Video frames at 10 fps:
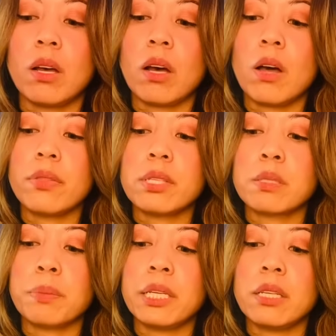On the
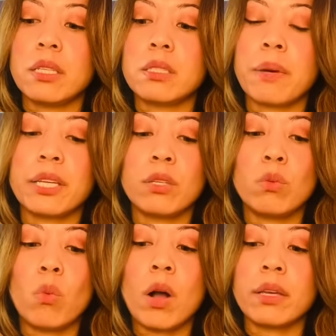split, it's by
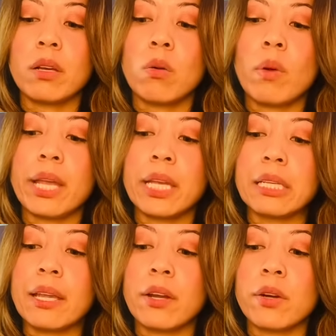you walking away
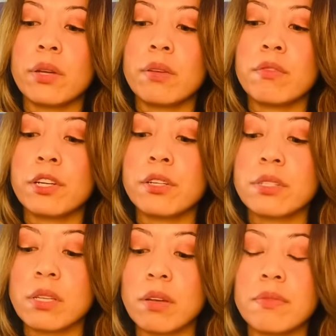and caring for
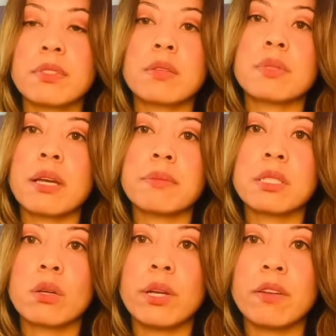yourself. Sometimes
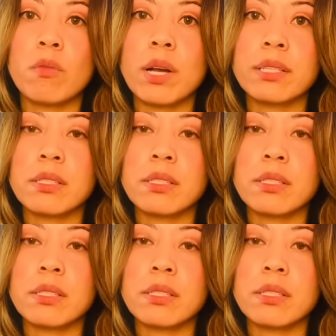the Queen of Wands